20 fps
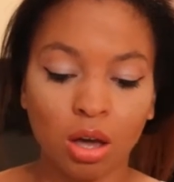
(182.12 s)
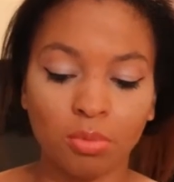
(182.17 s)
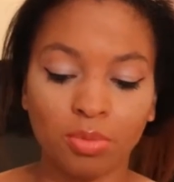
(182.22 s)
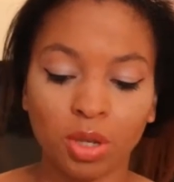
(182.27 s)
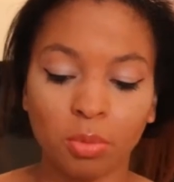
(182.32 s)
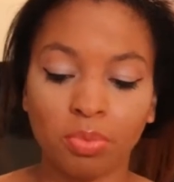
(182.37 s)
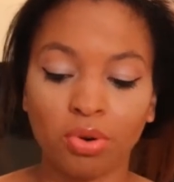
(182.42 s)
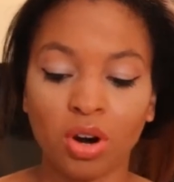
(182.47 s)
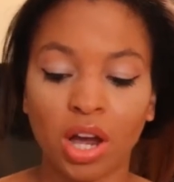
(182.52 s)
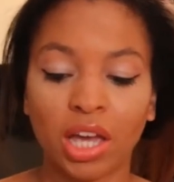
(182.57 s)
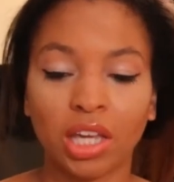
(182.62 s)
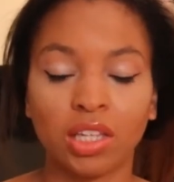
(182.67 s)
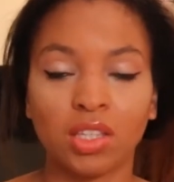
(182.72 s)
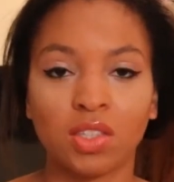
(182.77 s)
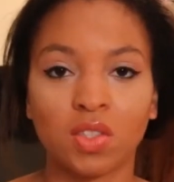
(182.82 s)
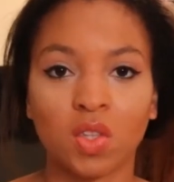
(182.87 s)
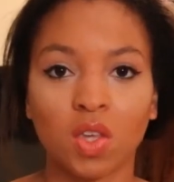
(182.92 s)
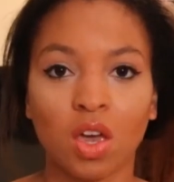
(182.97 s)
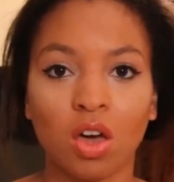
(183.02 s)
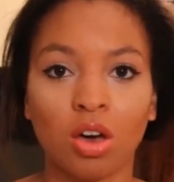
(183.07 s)
The
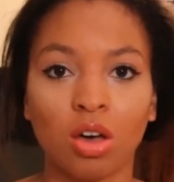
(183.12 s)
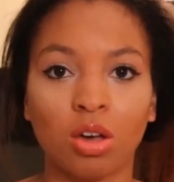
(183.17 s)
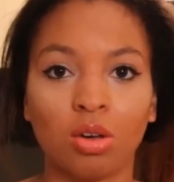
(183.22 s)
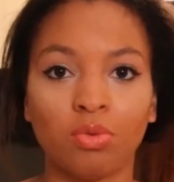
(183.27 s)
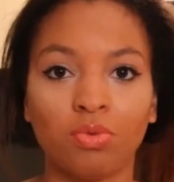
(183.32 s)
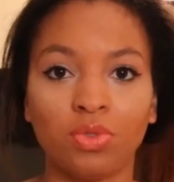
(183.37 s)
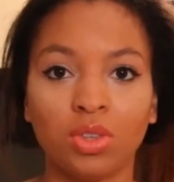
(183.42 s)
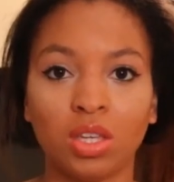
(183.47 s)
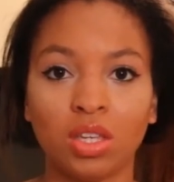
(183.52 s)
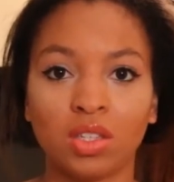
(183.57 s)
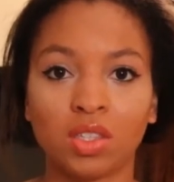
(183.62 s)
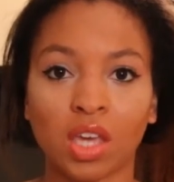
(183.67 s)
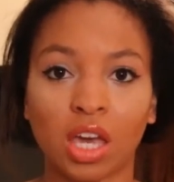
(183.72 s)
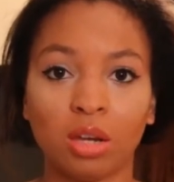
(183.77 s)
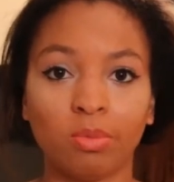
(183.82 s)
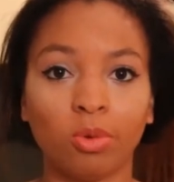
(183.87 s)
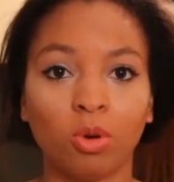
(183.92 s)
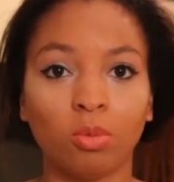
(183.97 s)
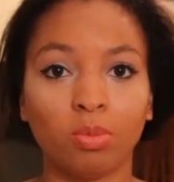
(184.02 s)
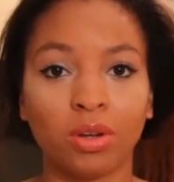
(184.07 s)
price of the
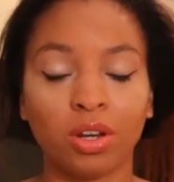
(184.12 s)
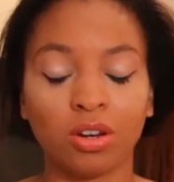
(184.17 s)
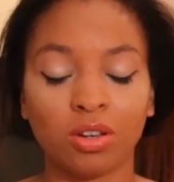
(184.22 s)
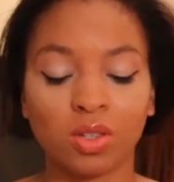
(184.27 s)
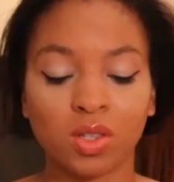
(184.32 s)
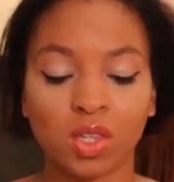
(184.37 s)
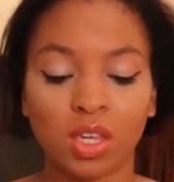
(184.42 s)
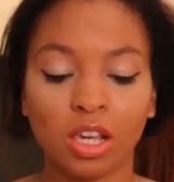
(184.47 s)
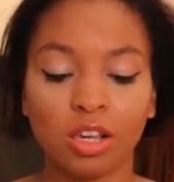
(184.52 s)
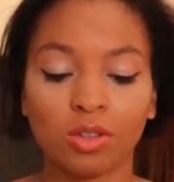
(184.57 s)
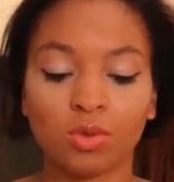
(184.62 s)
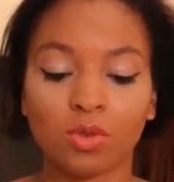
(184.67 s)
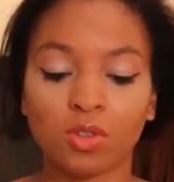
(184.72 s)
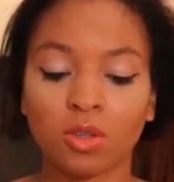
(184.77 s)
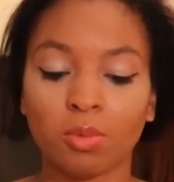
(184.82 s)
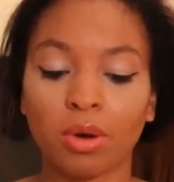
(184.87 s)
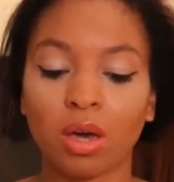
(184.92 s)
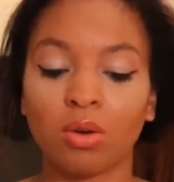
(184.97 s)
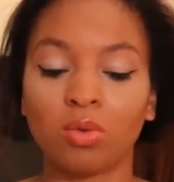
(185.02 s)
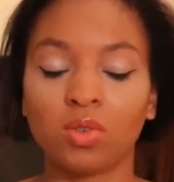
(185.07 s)
sideburn piercings
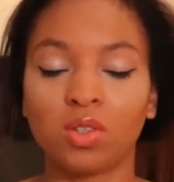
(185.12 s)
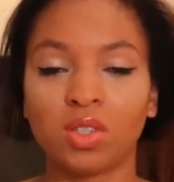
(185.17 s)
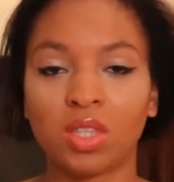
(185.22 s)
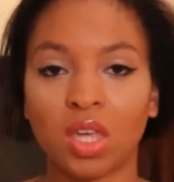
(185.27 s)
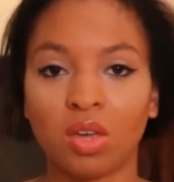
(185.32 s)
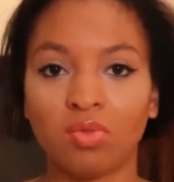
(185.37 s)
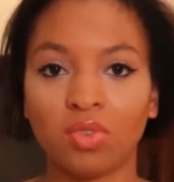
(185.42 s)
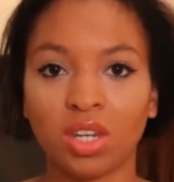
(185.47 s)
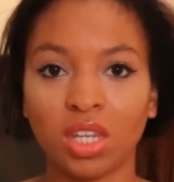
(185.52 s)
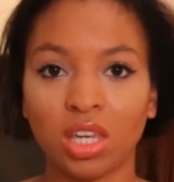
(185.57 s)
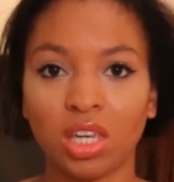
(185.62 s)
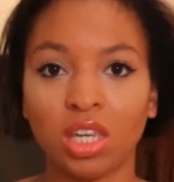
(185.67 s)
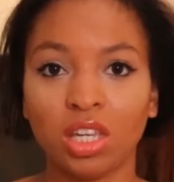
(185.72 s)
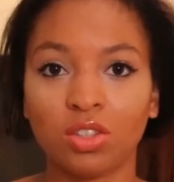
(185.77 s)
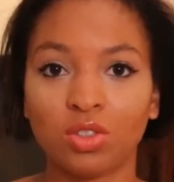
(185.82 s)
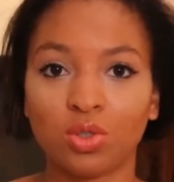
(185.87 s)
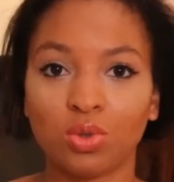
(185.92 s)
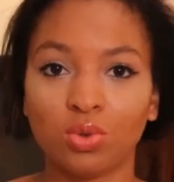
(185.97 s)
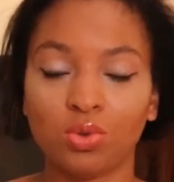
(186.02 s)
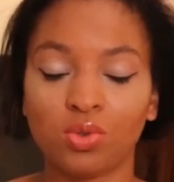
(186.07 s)
was about
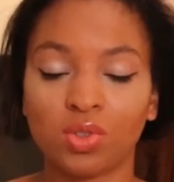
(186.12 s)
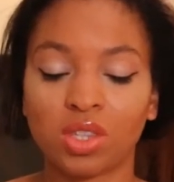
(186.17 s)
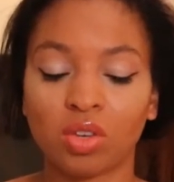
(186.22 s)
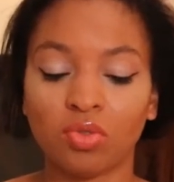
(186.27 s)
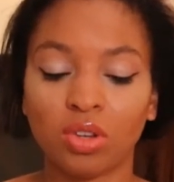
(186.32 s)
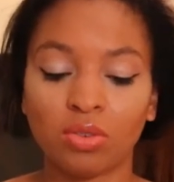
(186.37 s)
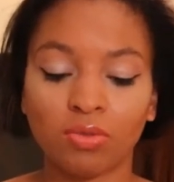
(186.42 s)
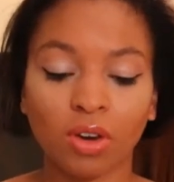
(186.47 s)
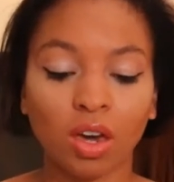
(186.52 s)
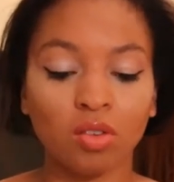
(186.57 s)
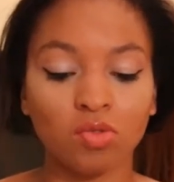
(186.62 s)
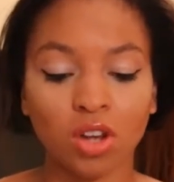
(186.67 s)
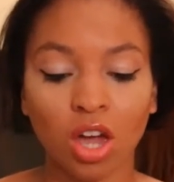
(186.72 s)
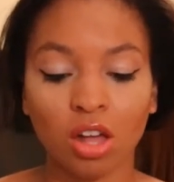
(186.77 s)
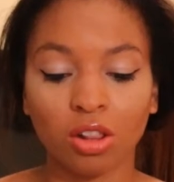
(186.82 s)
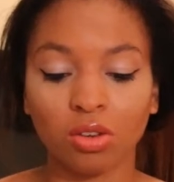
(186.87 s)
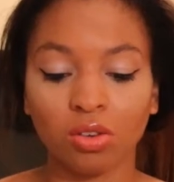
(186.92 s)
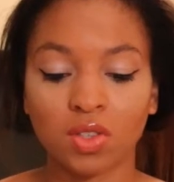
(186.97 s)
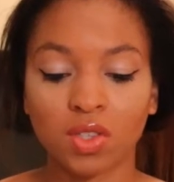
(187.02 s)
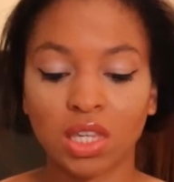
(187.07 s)
$70 to
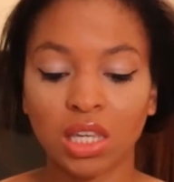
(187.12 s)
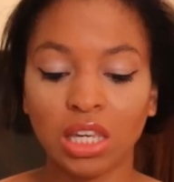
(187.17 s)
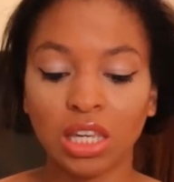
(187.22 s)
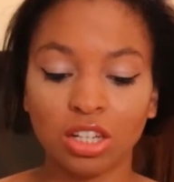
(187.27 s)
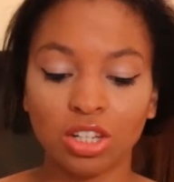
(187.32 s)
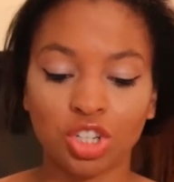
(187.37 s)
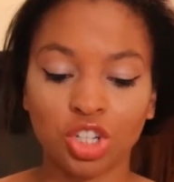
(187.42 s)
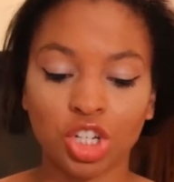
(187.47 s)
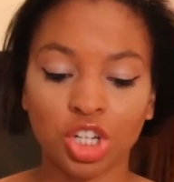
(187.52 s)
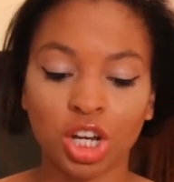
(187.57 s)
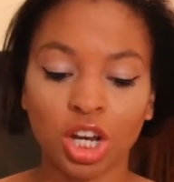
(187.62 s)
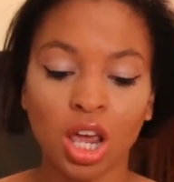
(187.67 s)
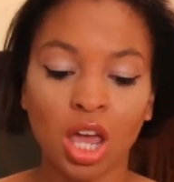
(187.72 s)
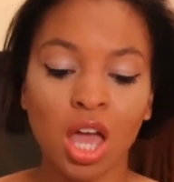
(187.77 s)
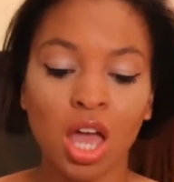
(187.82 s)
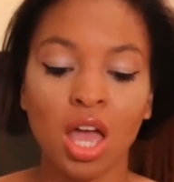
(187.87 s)
$75 each.